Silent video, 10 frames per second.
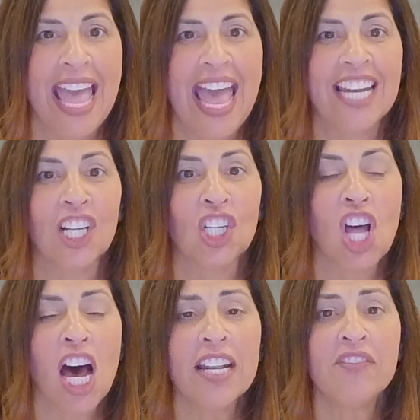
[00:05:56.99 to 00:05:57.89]
And a
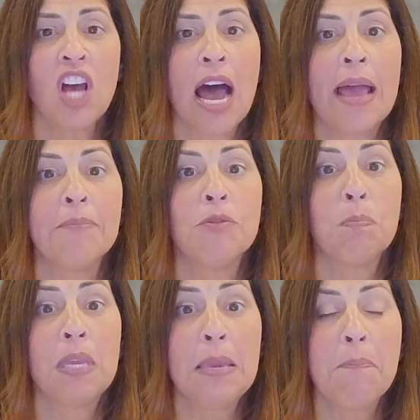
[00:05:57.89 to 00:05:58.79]
lot of times
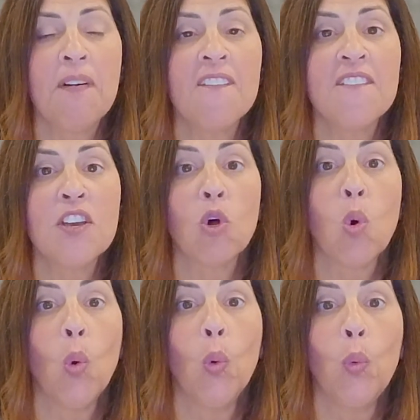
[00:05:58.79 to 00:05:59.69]
people
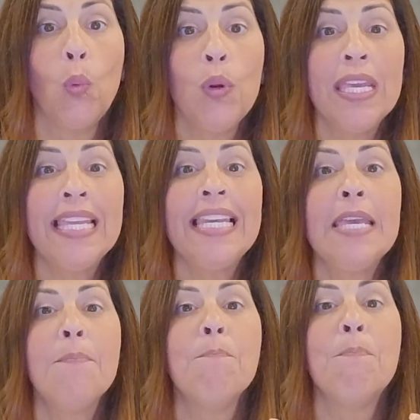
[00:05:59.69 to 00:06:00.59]
feel
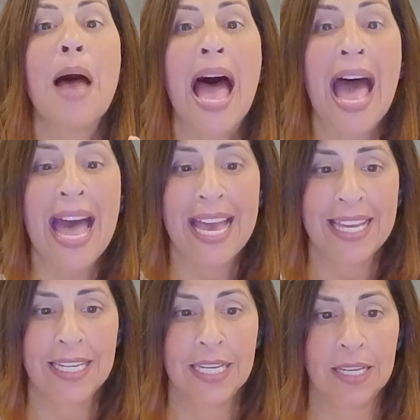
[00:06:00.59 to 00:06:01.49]
really
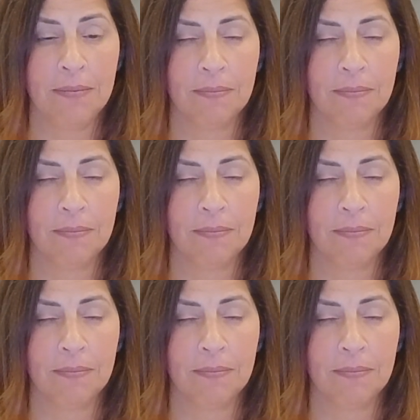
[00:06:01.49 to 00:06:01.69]
bad,